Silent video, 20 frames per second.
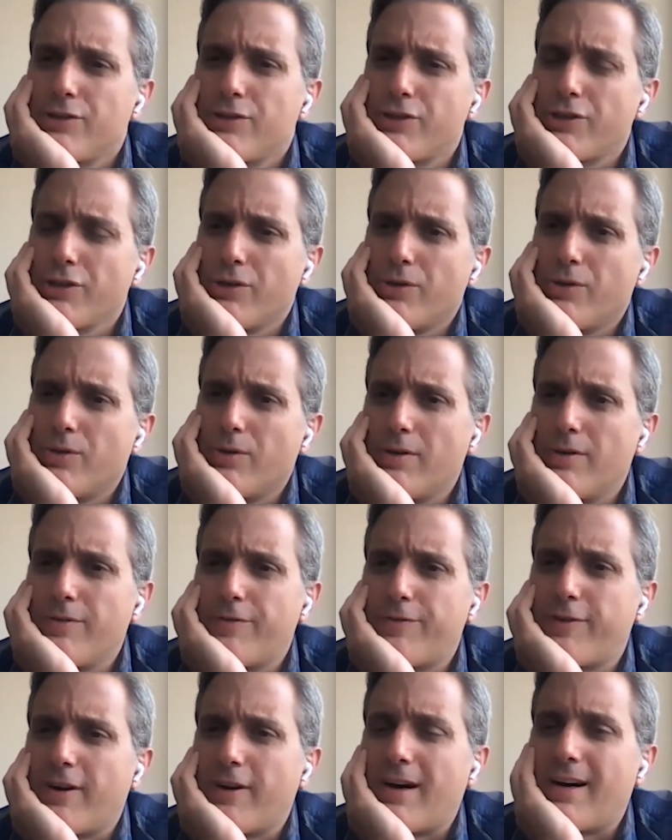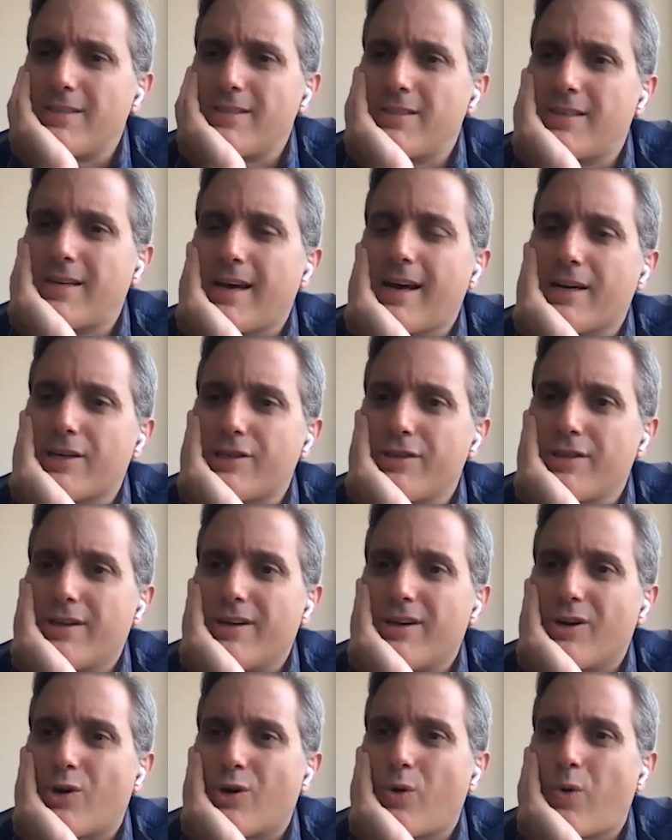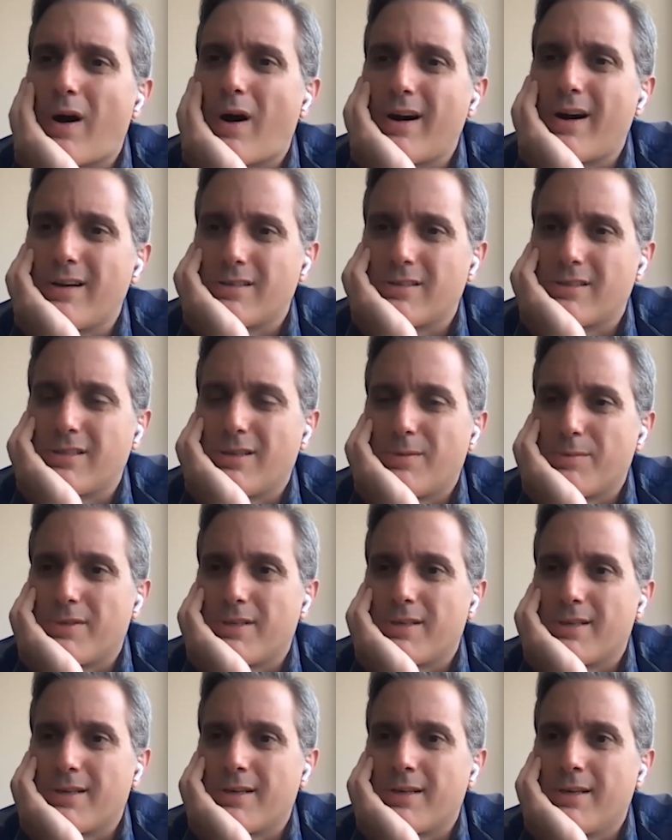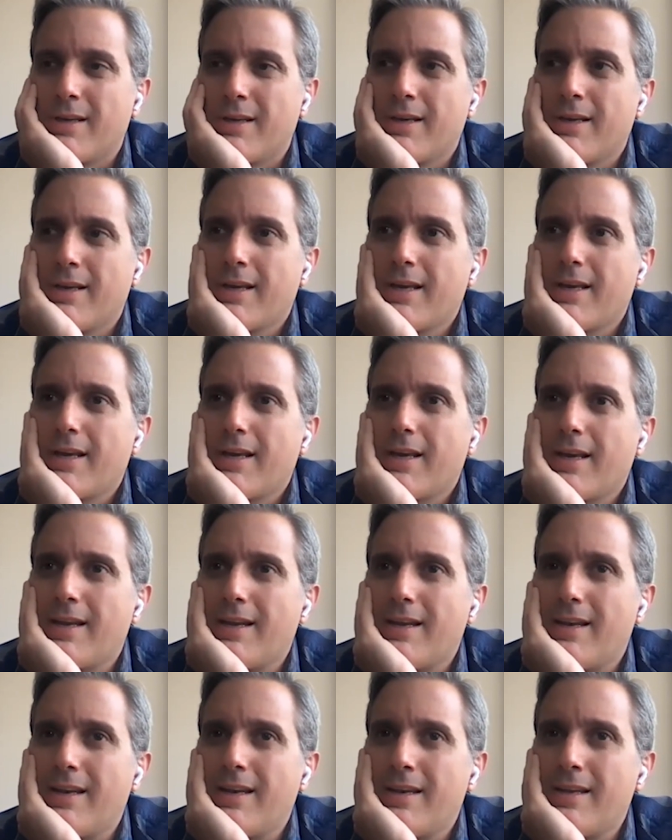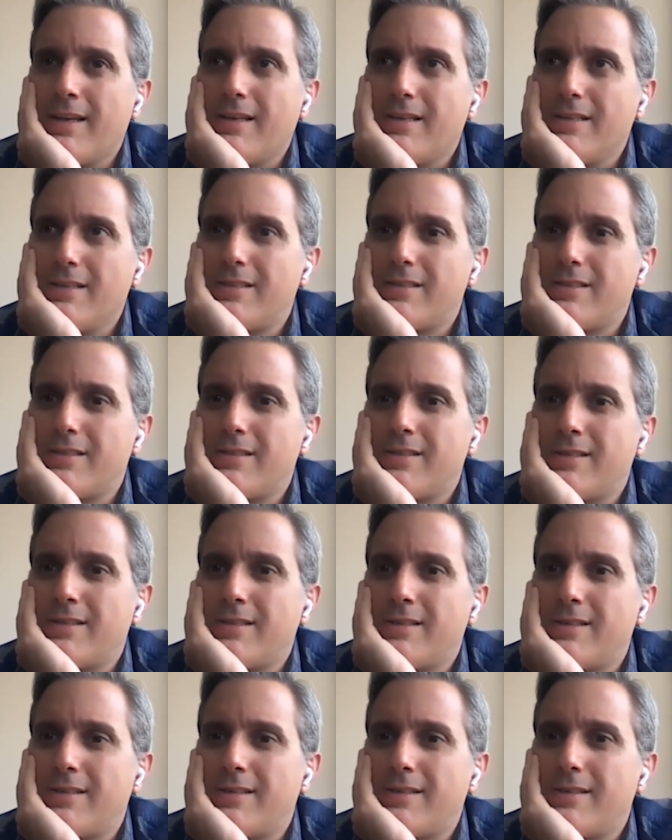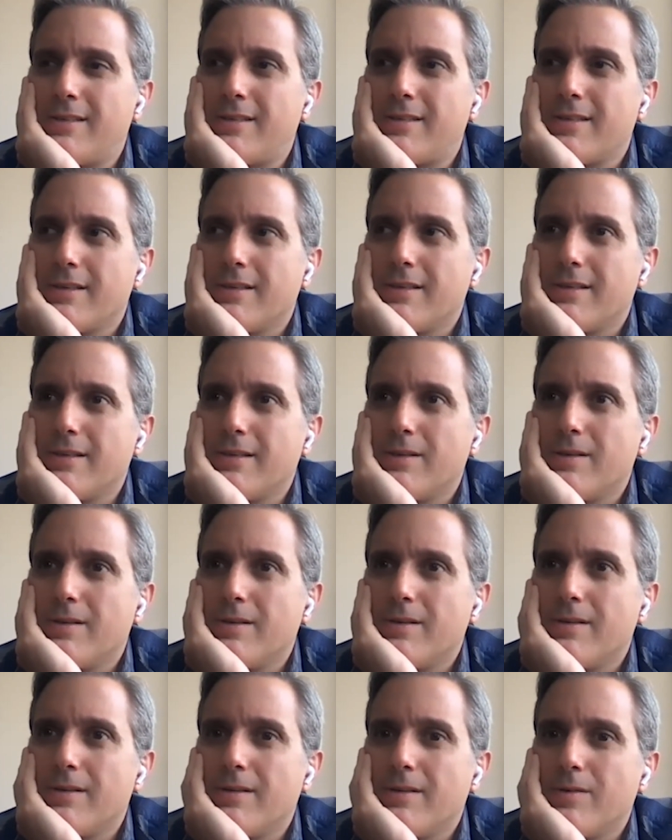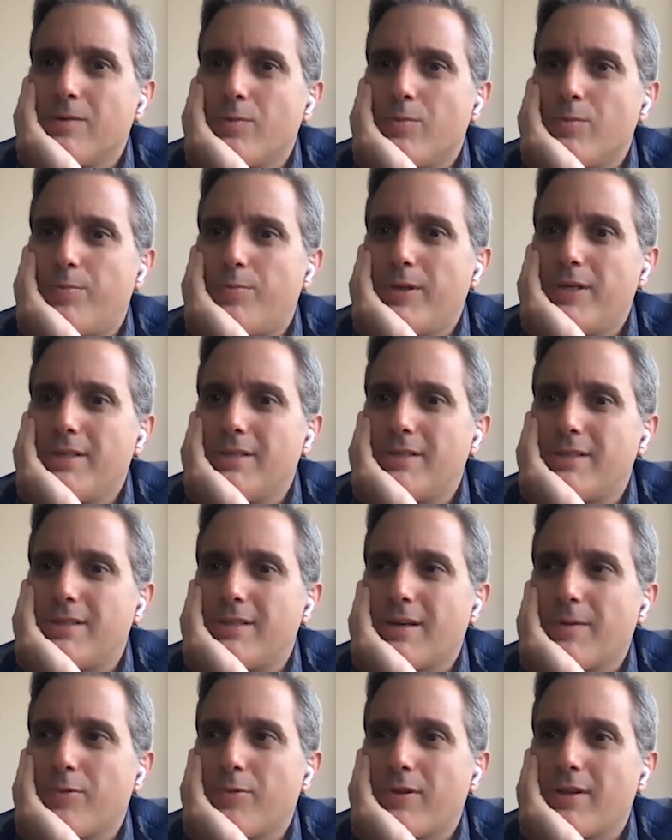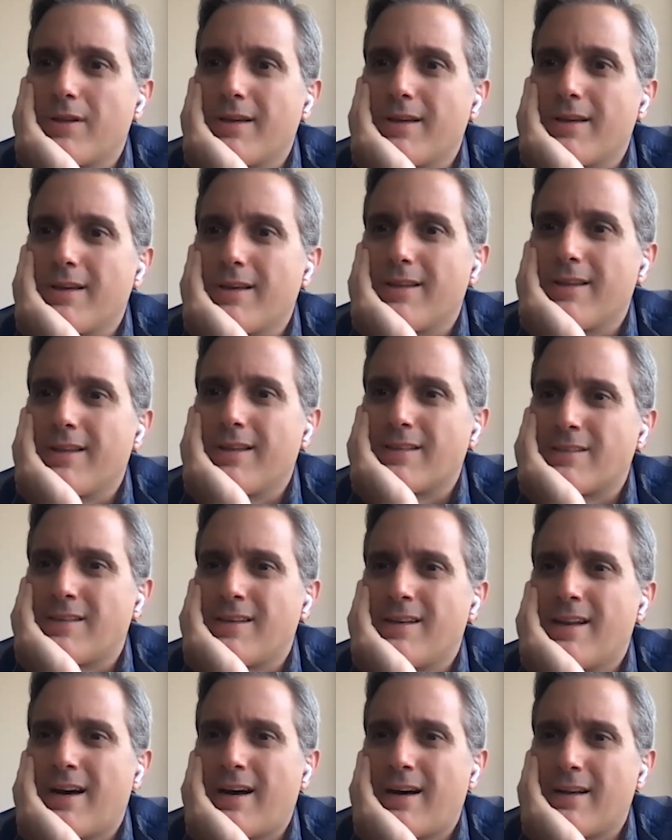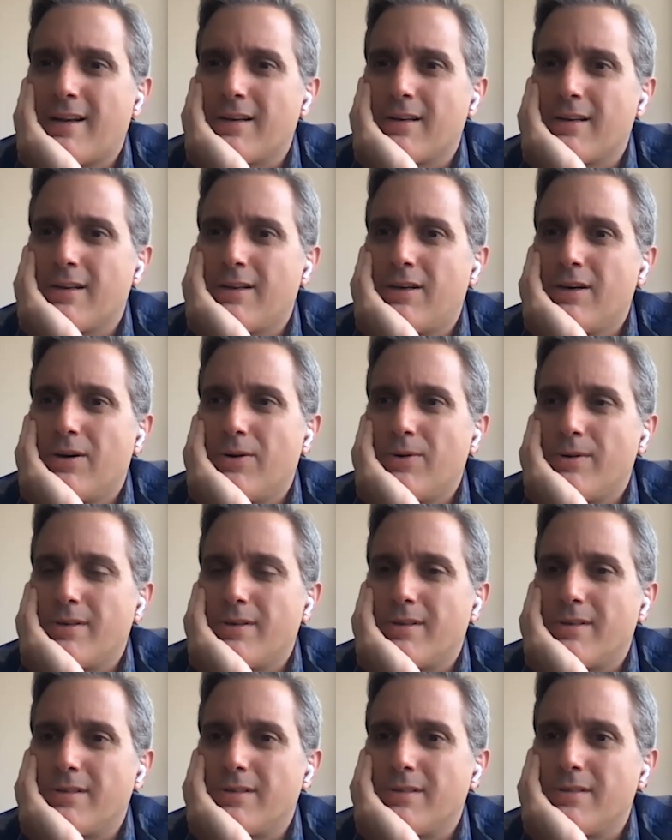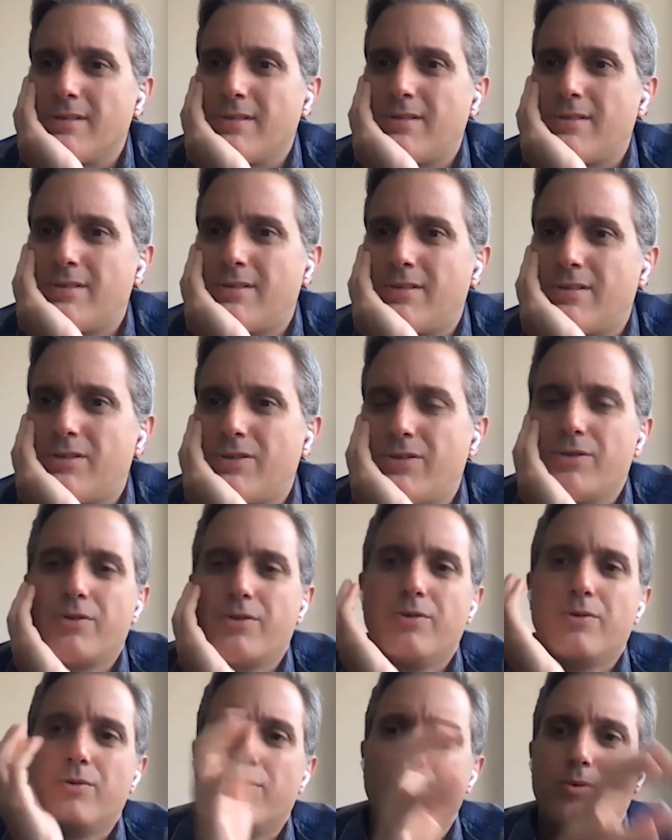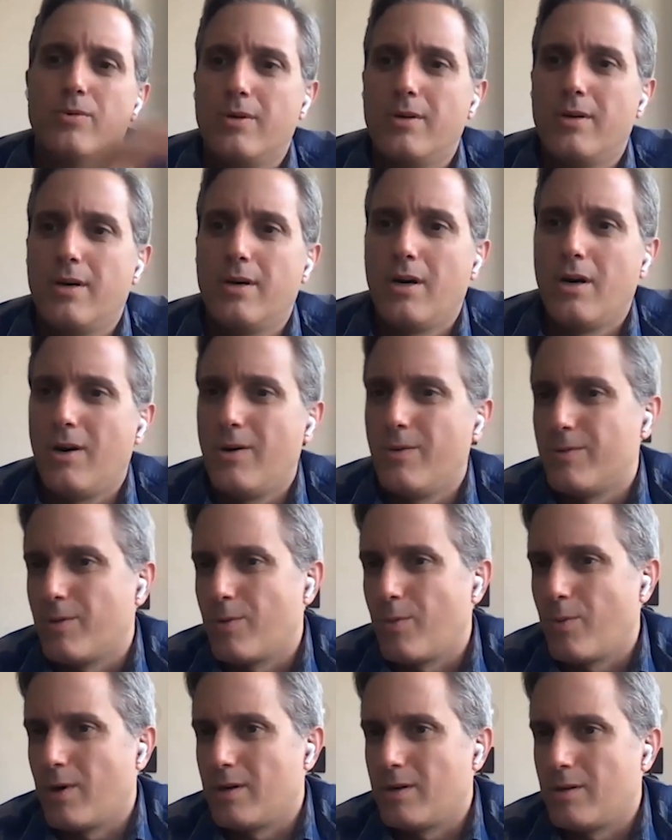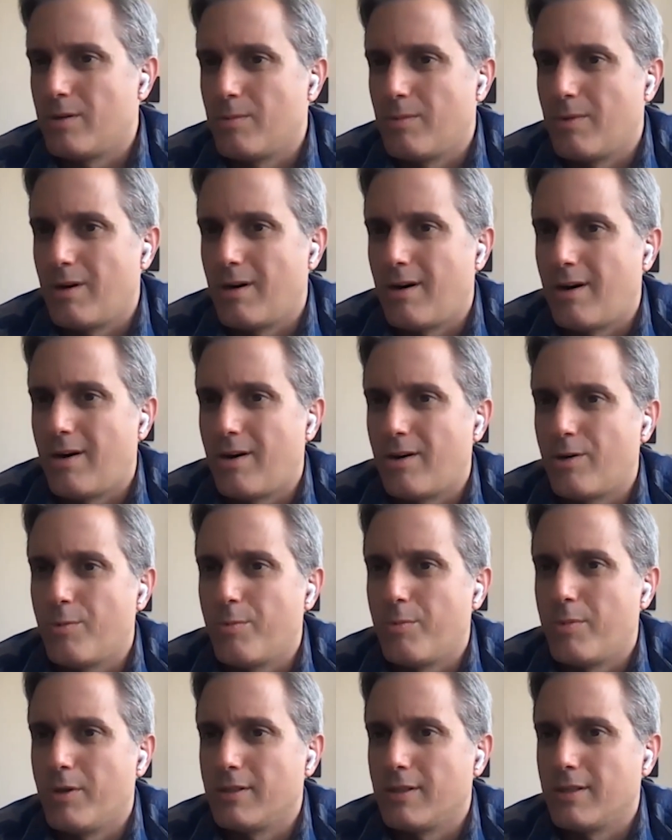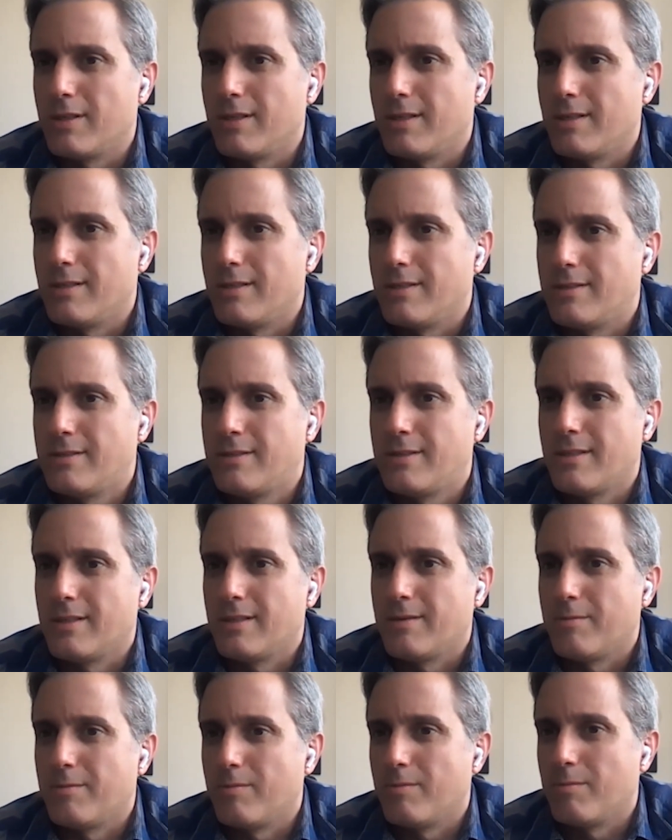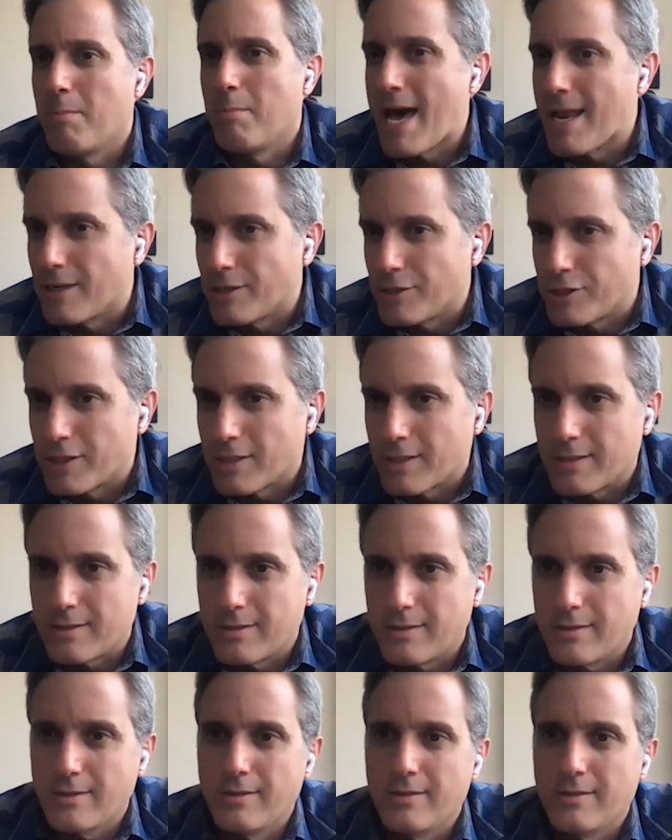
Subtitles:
So for us to actually acquire something, it needs to be something that's not going to overwhelm our ability to manage it.